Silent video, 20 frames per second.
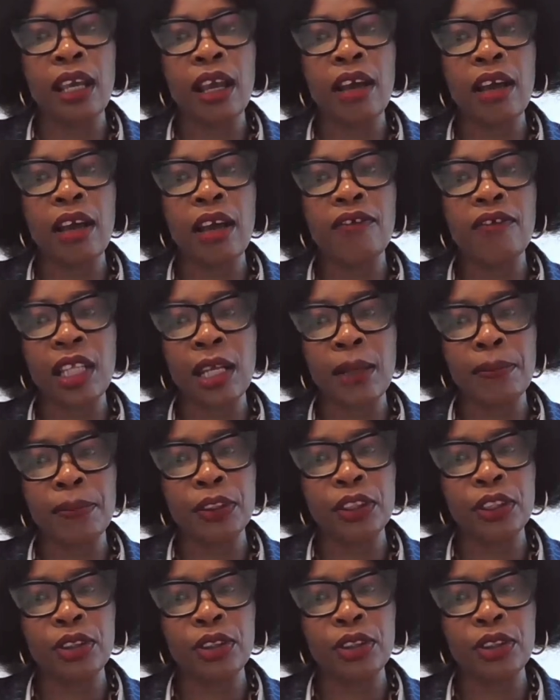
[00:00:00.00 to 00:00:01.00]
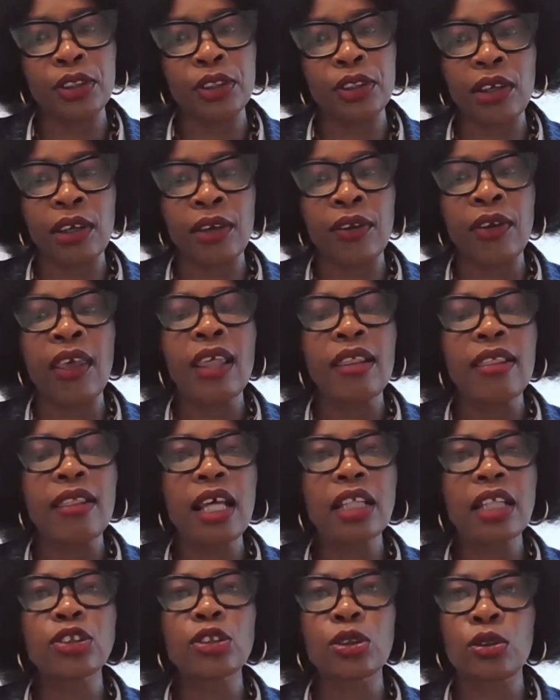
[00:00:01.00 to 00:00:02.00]
have in that particular year,
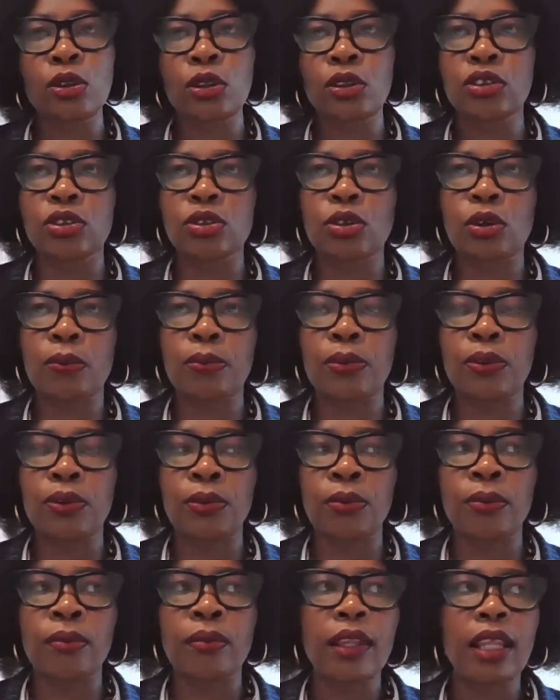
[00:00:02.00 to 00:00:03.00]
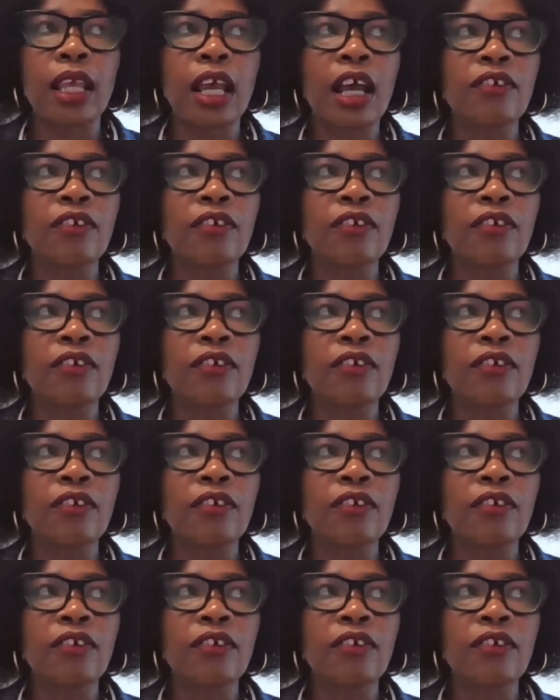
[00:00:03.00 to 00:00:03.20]
that should not stop you.